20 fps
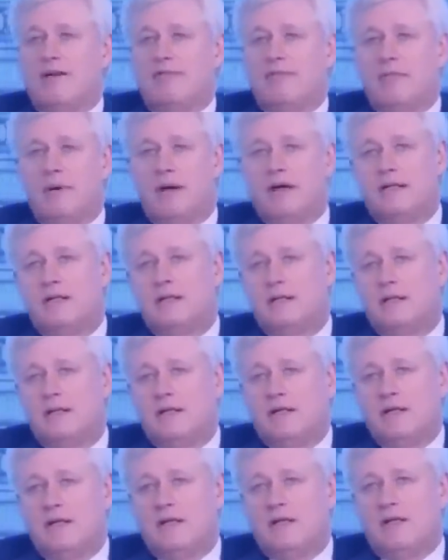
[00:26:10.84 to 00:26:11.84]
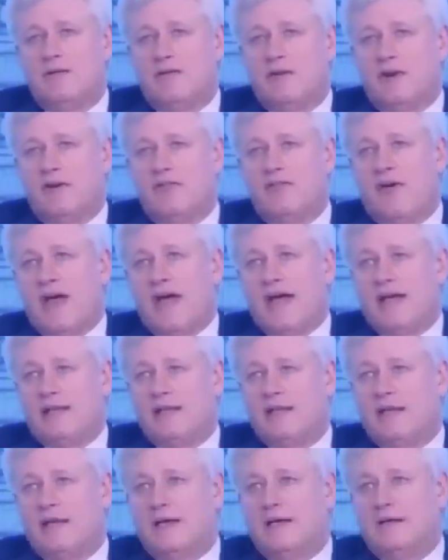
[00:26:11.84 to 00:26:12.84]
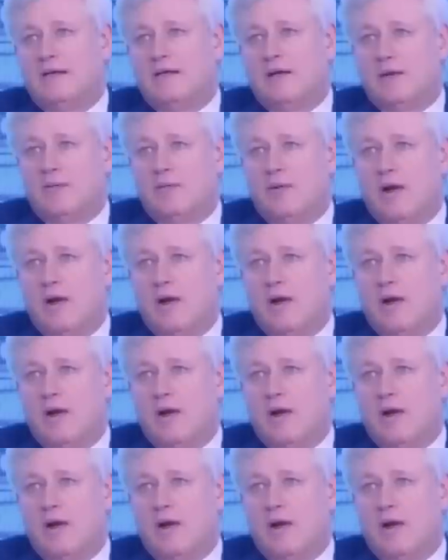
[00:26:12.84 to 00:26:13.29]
change or stability in Iran